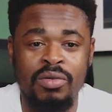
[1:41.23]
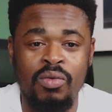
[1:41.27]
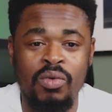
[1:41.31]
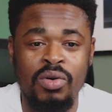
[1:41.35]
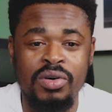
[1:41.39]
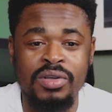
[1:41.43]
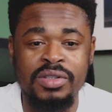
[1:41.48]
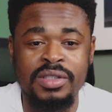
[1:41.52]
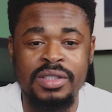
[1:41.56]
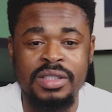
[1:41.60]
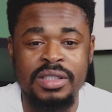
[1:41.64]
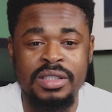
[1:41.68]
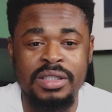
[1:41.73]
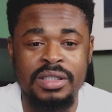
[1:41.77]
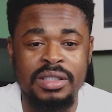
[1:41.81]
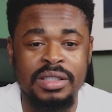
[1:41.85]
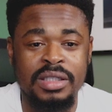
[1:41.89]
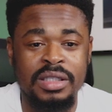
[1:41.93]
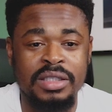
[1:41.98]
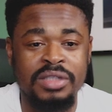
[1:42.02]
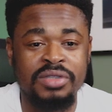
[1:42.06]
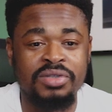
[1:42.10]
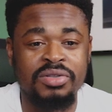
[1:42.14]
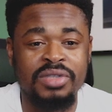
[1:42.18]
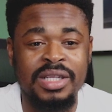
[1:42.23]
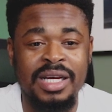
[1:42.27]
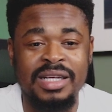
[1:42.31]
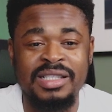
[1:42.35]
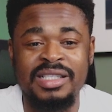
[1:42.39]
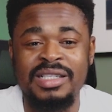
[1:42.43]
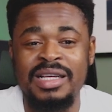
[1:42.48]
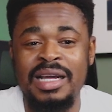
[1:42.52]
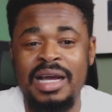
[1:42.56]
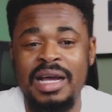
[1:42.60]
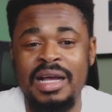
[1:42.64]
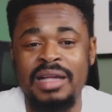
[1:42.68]
Once a user
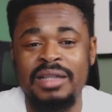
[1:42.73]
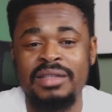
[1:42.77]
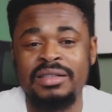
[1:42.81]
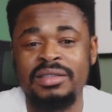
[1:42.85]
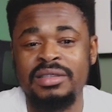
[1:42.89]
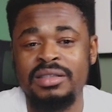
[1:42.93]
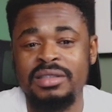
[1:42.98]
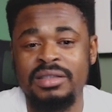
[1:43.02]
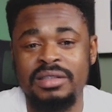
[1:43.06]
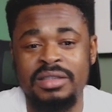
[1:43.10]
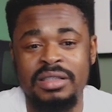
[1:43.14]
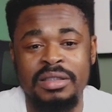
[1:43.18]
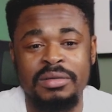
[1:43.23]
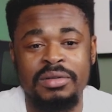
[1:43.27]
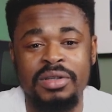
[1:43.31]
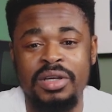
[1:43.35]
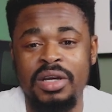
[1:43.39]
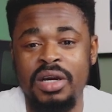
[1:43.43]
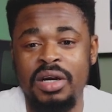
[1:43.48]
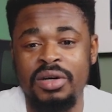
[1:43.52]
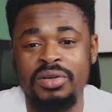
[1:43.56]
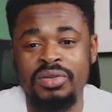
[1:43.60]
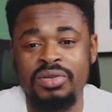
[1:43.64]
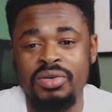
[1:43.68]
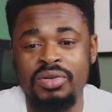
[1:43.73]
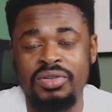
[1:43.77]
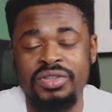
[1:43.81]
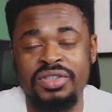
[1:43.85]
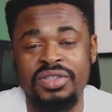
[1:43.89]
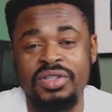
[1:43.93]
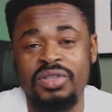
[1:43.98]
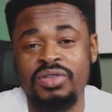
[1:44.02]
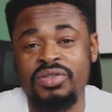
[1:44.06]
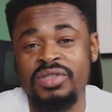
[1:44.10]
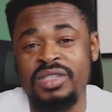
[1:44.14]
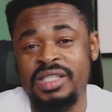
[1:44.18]
scans the QR code,
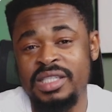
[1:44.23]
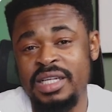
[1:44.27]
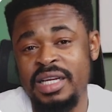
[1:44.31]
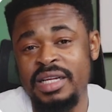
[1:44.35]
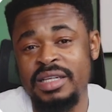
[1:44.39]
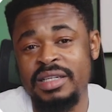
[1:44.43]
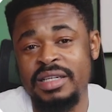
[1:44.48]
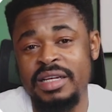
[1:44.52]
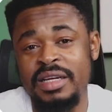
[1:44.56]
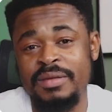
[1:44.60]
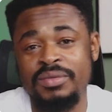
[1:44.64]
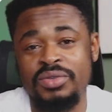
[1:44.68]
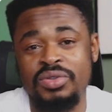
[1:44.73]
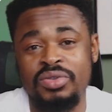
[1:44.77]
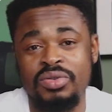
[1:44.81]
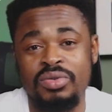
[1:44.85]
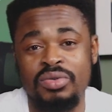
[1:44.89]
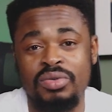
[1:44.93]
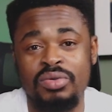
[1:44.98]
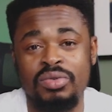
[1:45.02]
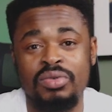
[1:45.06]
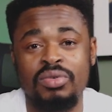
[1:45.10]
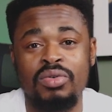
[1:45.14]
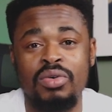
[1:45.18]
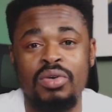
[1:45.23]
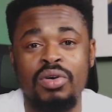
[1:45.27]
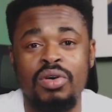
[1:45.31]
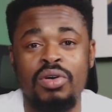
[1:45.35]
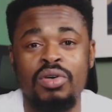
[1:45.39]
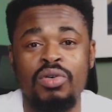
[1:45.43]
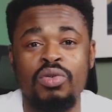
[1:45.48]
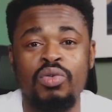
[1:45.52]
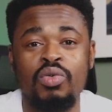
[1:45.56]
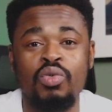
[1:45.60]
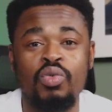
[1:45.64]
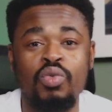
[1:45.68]
it's going to send them to
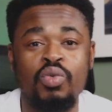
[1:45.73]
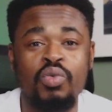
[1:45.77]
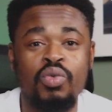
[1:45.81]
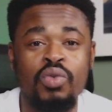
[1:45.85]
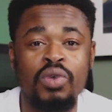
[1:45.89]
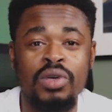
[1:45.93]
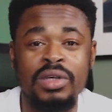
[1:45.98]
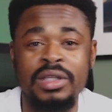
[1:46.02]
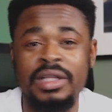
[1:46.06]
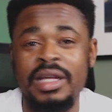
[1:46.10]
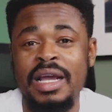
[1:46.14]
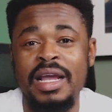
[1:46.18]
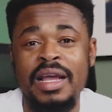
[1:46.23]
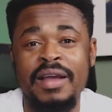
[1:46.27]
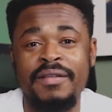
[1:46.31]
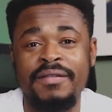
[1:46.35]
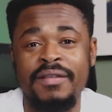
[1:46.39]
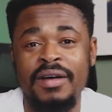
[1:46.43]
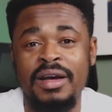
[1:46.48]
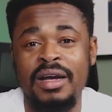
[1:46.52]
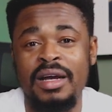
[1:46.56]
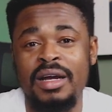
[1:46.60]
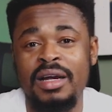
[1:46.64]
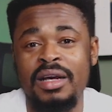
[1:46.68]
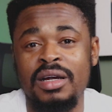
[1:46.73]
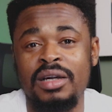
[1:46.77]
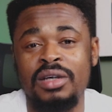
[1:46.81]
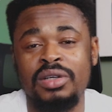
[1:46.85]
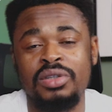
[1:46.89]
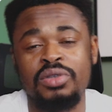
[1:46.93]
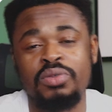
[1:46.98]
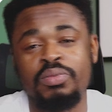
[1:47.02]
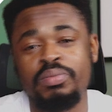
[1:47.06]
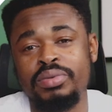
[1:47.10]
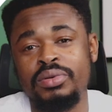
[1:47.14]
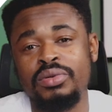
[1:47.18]
whatever
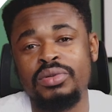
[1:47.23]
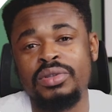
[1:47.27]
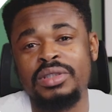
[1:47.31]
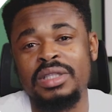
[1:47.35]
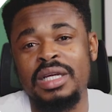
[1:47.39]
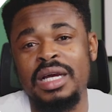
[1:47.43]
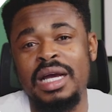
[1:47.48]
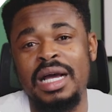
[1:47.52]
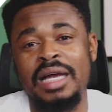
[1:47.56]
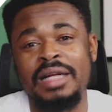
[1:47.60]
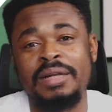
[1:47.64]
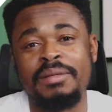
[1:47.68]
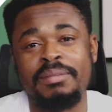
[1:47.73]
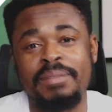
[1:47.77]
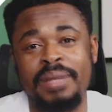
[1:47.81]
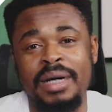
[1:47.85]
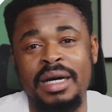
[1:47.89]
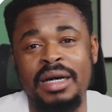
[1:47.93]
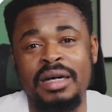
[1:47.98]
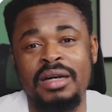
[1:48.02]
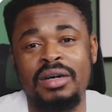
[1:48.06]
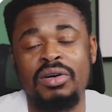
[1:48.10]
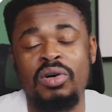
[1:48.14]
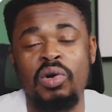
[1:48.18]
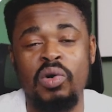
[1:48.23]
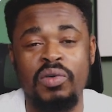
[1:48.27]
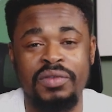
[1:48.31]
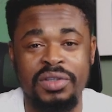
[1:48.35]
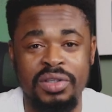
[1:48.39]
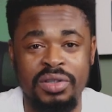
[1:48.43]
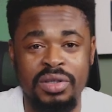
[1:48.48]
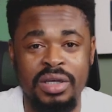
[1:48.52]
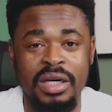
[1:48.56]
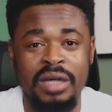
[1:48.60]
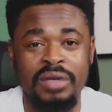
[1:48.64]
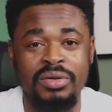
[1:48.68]
you put at the back of
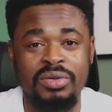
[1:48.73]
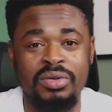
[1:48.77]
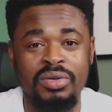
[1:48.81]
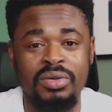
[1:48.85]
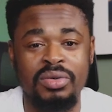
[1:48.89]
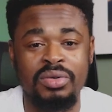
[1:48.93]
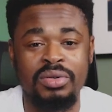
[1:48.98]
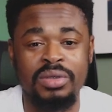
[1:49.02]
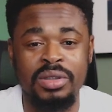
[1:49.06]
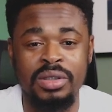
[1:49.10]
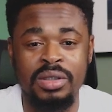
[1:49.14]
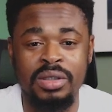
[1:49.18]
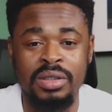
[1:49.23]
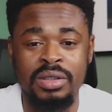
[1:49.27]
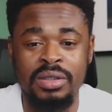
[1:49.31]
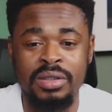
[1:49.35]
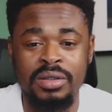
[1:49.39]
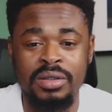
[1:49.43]
the QR code.